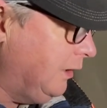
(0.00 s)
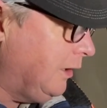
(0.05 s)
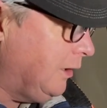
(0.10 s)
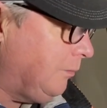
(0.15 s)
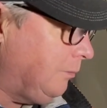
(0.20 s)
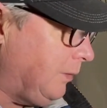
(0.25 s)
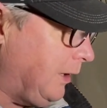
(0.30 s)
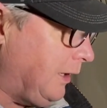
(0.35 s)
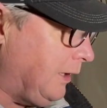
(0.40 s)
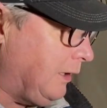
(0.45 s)

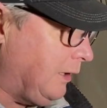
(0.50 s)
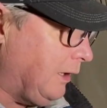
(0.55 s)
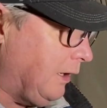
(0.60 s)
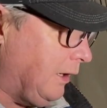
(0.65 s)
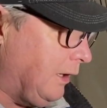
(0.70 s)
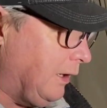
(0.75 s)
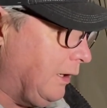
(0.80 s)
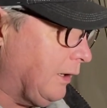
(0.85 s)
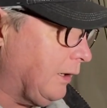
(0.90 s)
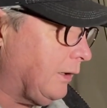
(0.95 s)
main
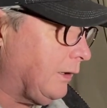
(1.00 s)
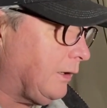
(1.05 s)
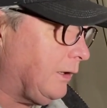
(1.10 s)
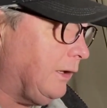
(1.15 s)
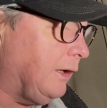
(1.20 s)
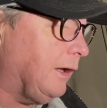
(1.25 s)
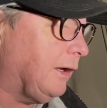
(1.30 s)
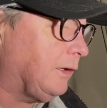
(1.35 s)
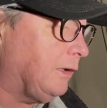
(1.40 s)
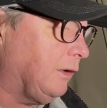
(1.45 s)

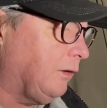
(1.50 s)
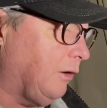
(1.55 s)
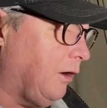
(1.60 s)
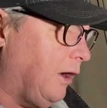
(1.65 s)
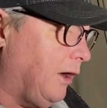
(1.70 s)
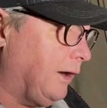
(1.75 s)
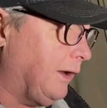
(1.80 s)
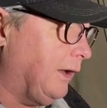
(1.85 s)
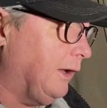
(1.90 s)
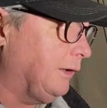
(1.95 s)
connecting
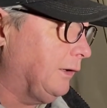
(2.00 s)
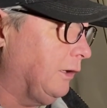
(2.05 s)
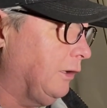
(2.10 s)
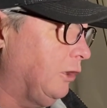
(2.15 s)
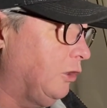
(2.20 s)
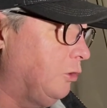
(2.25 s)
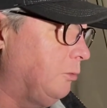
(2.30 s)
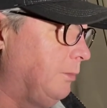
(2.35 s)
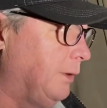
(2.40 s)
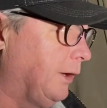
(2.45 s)
rod end
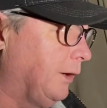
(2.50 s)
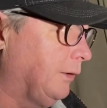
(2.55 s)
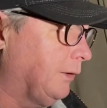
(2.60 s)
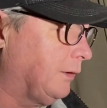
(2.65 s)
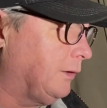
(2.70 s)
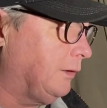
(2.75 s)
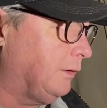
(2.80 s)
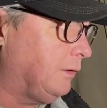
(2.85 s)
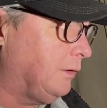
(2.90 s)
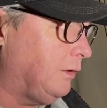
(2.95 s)
lobe there, the
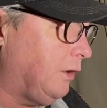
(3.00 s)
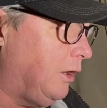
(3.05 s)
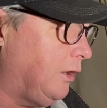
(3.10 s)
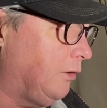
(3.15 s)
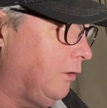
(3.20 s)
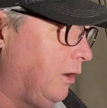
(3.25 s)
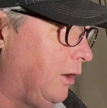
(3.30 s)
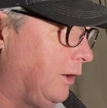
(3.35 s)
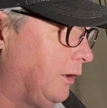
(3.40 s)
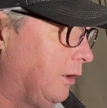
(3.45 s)

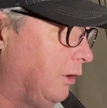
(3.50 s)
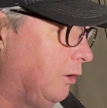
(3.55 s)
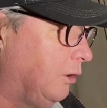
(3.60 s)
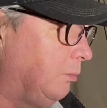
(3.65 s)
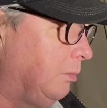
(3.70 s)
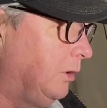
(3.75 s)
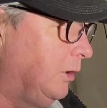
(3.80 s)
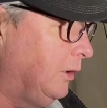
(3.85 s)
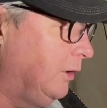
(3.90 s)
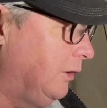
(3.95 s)
conrod
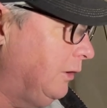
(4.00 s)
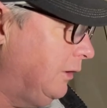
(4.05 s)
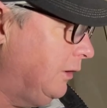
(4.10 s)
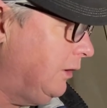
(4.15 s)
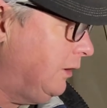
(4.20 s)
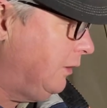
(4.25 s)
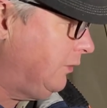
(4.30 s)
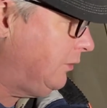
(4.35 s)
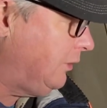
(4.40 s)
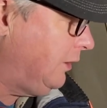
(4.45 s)
lobe.
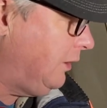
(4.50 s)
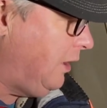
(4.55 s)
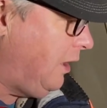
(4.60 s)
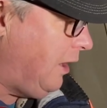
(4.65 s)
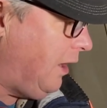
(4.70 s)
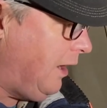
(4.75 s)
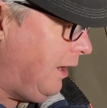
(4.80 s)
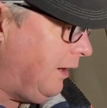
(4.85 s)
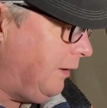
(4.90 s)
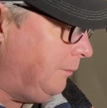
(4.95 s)
I was like,
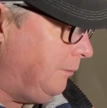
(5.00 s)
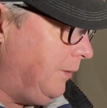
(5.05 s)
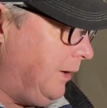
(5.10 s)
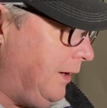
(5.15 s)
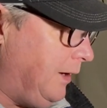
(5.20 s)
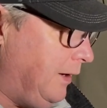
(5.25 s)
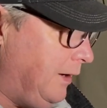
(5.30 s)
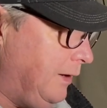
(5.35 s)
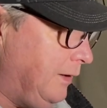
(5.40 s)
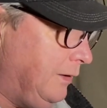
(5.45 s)
ah,
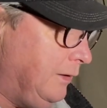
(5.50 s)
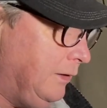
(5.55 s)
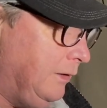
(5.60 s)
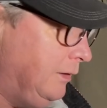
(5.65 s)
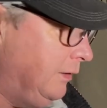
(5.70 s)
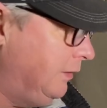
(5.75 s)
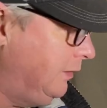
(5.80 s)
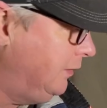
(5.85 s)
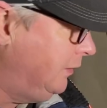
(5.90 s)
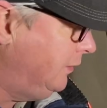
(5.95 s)
man.
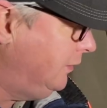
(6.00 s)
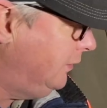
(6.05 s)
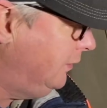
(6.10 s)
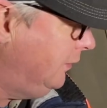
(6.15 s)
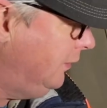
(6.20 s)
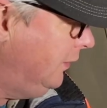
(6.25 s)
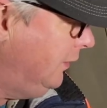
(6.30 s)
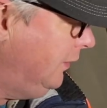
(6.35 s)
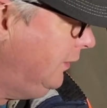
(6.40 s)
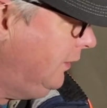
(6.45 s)

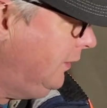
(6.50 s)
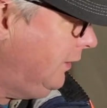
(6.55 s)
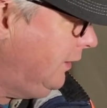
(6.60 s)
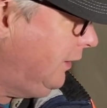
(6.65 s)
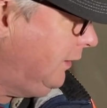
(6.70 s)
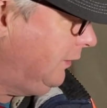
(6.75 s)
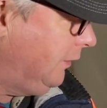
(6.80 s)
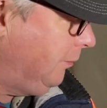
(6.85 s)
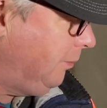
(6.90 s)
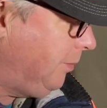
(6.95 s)

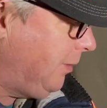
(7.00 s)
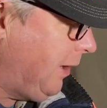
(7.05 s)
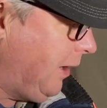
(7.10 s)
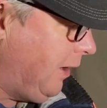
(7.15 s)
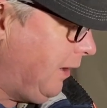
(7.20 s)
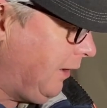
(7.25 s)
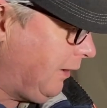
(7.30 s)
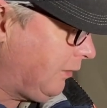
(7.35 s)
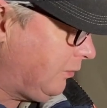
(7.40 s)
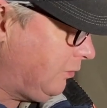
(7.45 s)
And the
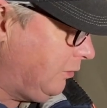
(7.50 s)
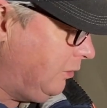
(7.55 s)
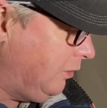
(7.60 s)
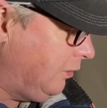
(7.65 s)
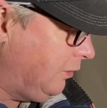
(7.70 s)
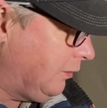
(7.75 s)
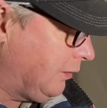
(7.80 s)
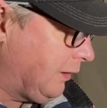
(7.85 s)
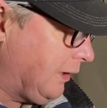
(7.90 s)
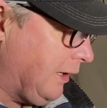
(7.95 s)
bearings,
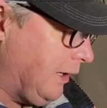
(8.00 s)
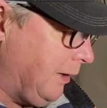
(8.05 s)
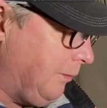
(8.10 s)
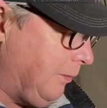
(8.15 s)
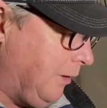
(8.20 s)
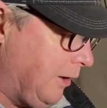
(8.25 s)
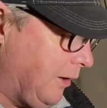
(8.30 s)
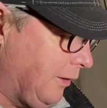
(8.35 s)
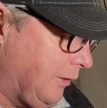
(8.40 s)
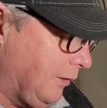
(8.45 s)
to get them
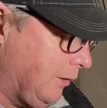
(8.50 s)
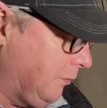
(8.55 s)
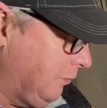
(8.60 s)
out of there